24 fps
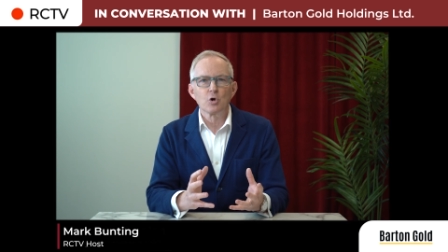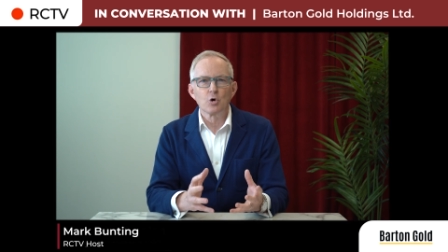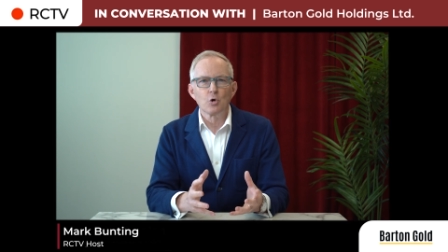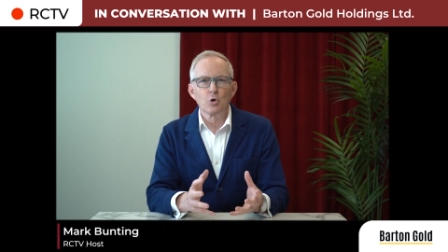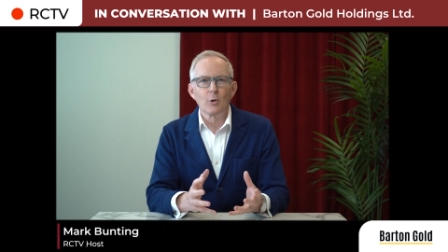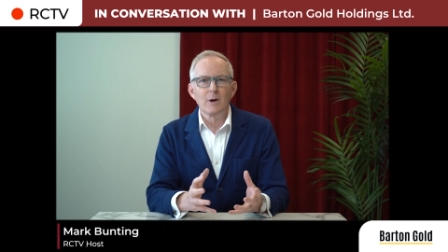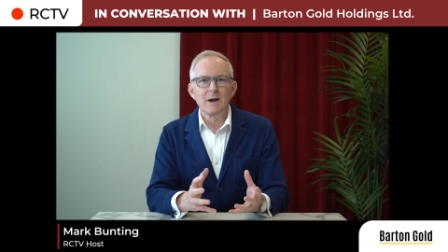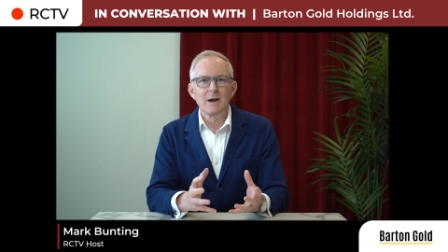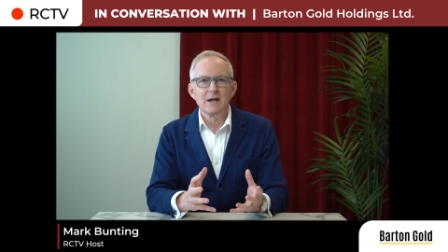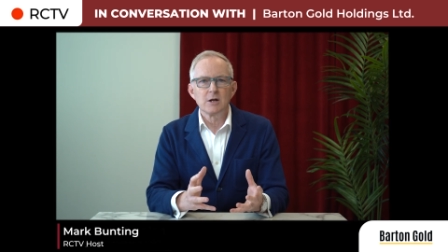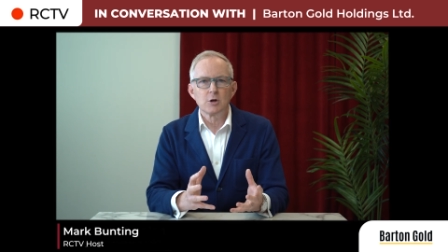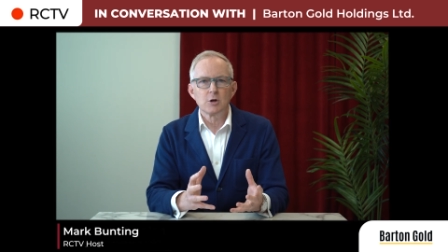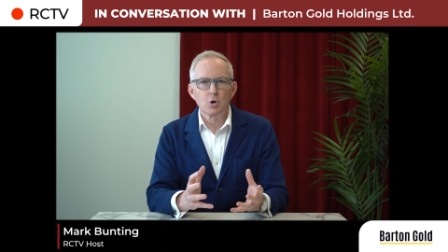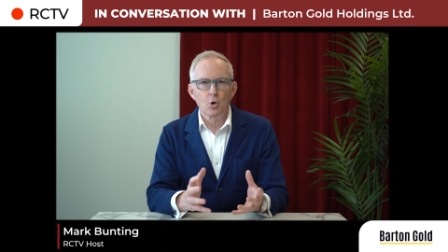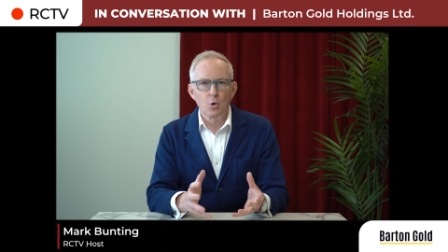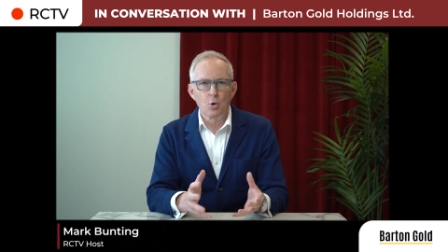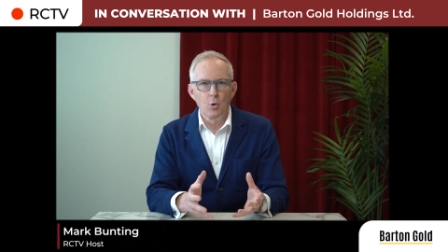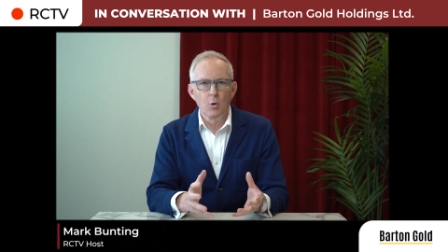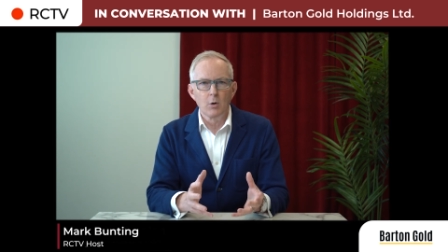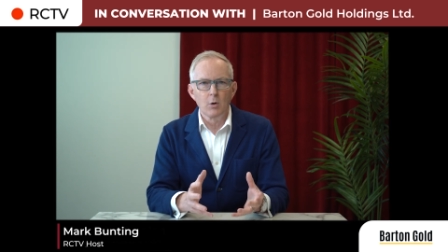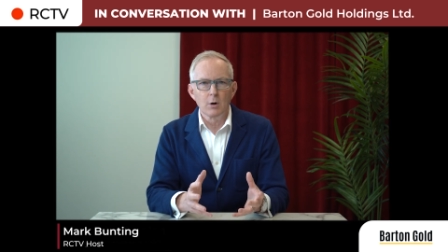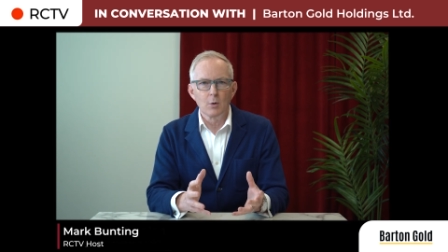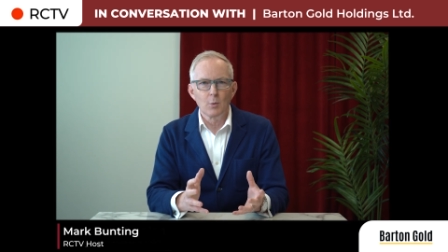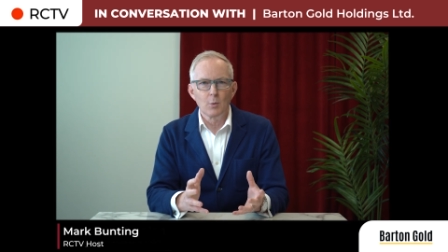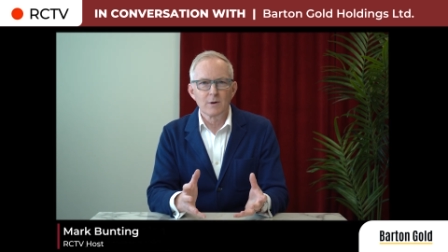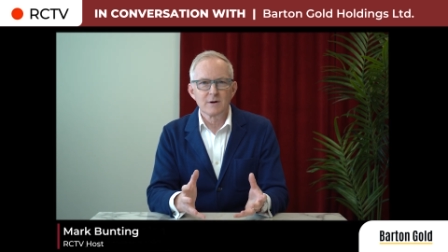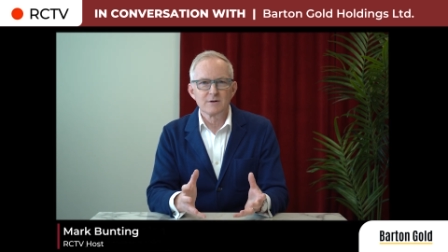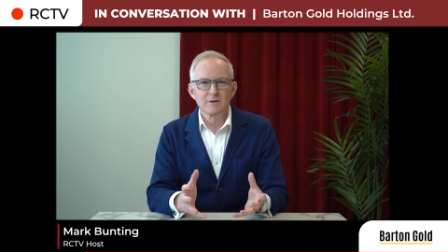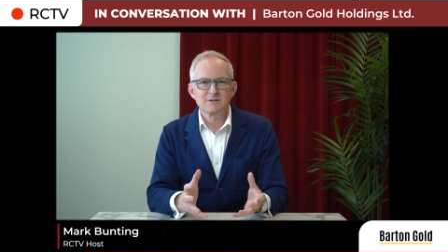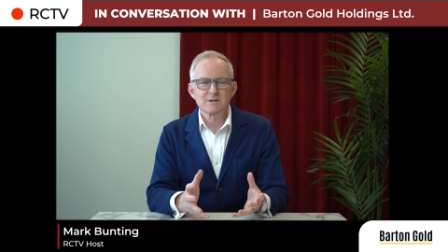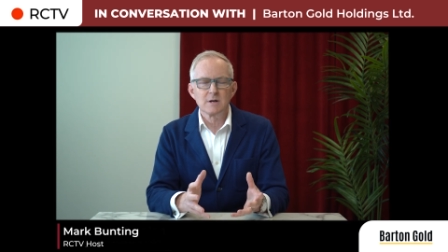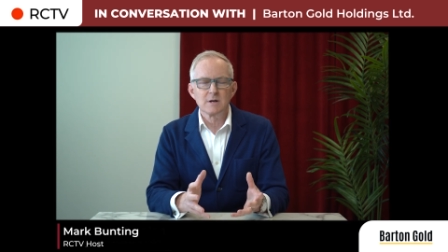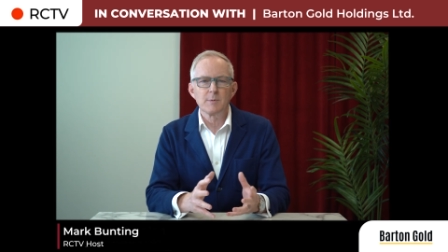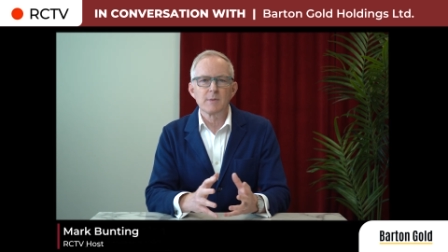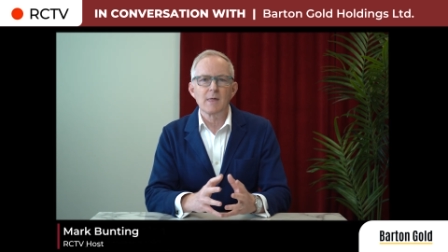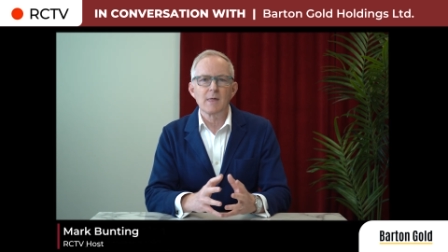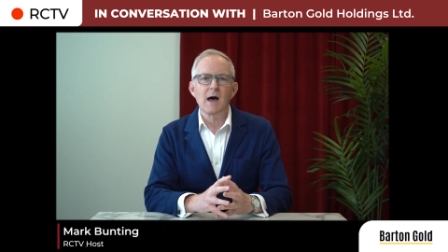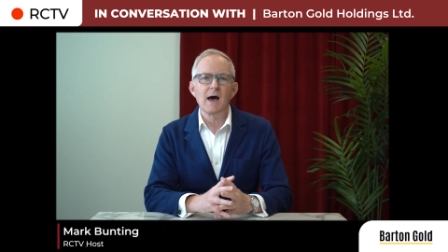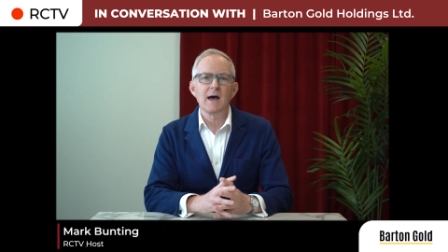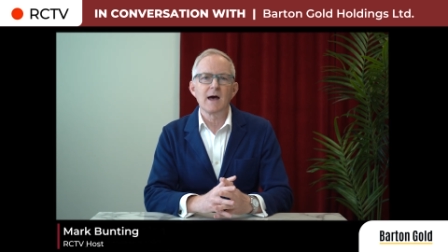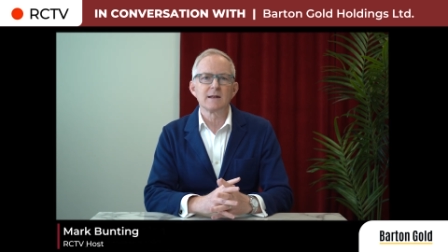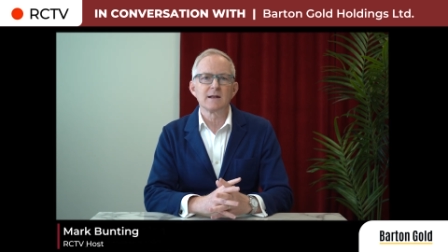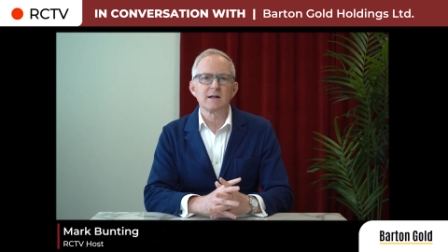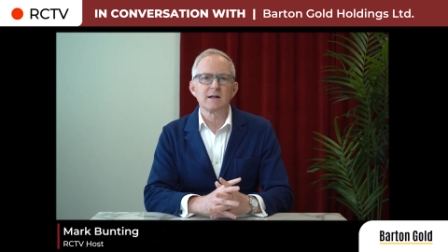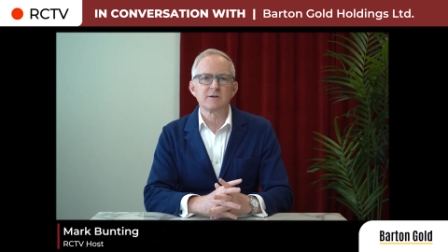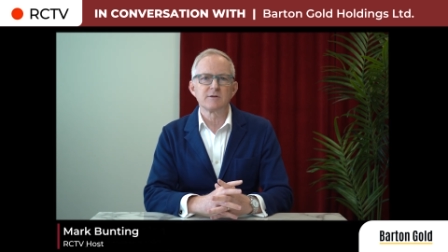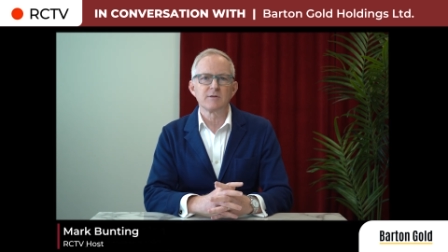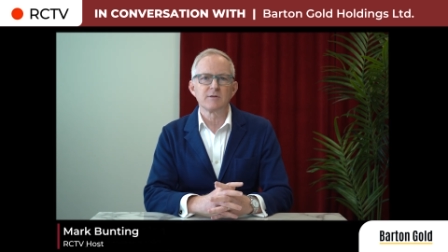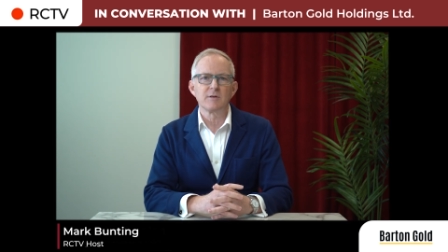grade core. What are some of the highlights